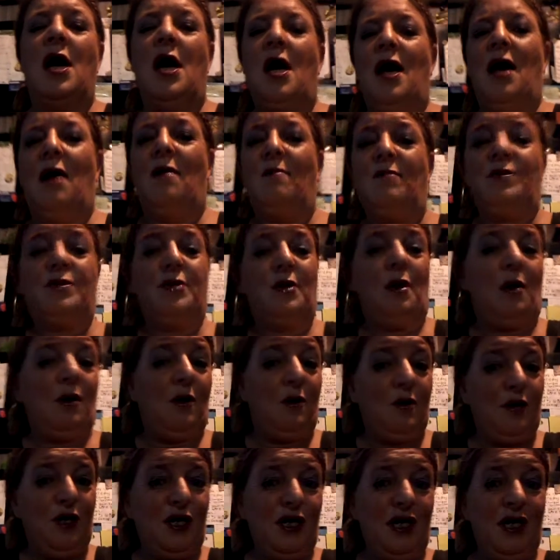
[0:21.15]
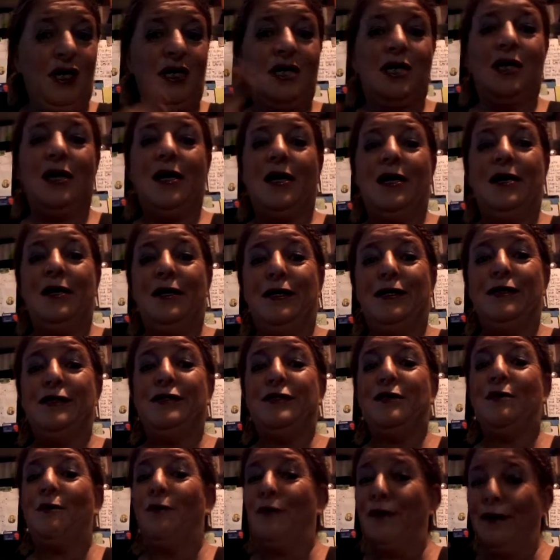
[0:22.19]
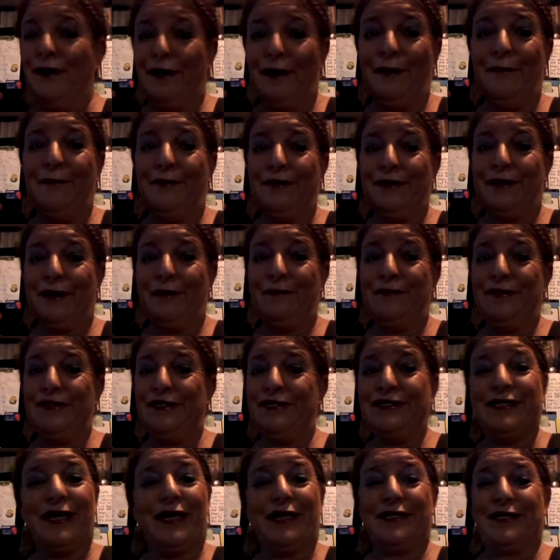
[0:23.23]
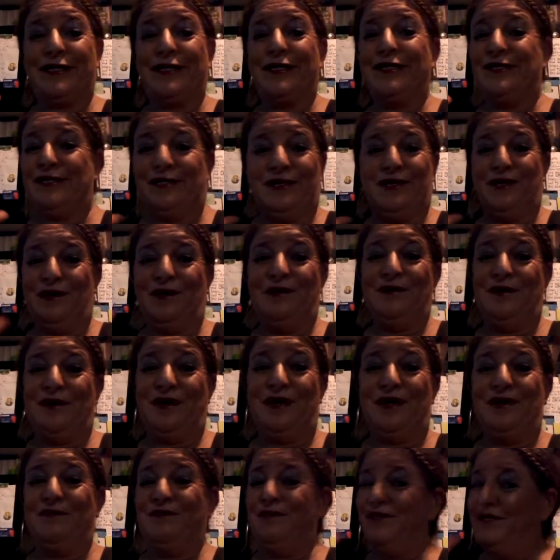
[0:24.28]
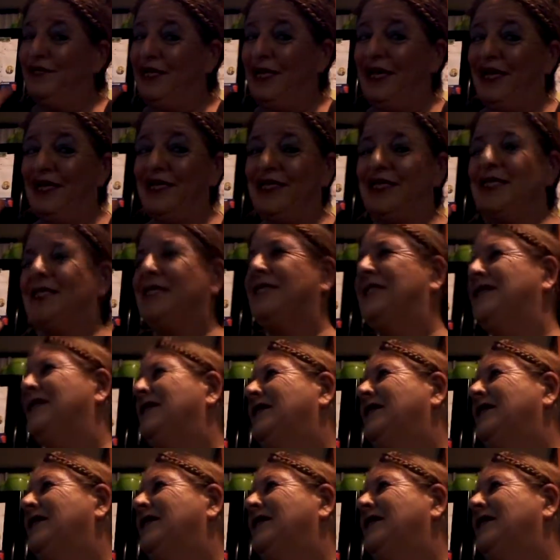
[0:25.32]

I'm sorry. And we got one coming to Texas, so don't worry. We're next.